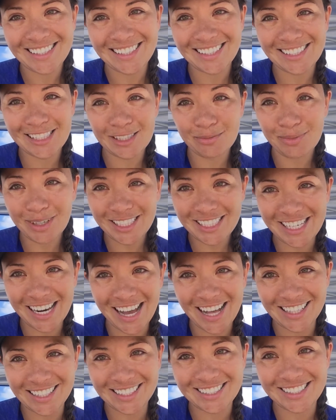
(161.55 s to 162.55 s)
This is my
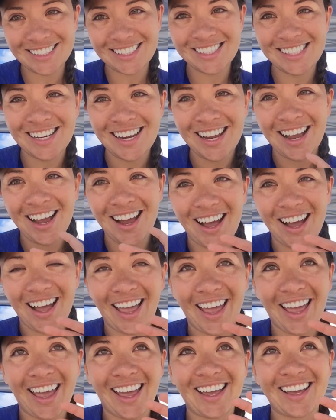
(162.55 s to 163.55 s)
challenge
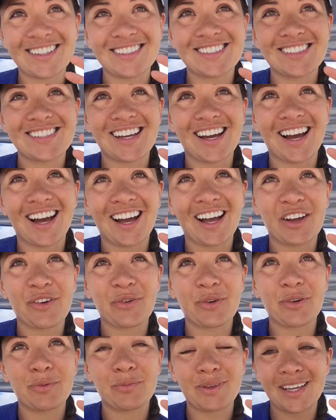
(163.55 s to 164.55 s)
and I
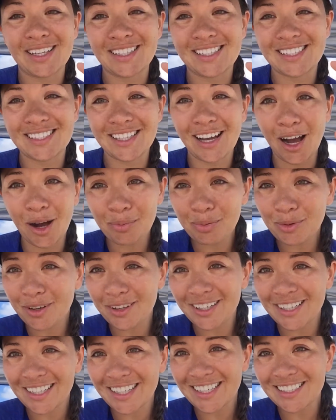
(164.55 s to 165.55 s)
will be just
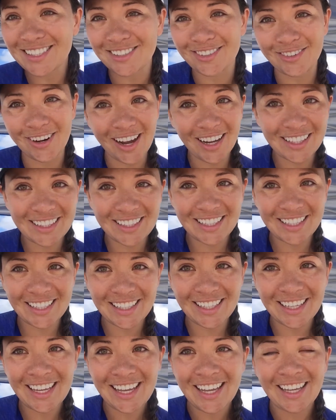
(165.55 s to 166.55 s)
uploading it
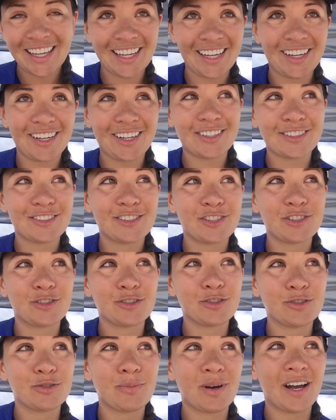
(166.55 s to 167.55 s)
directly here
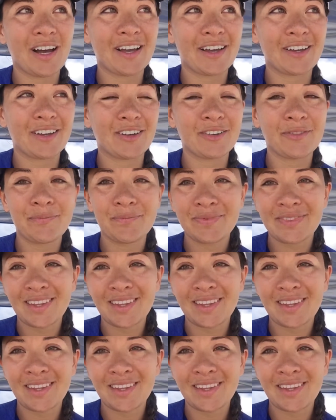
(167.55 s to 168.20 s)
to my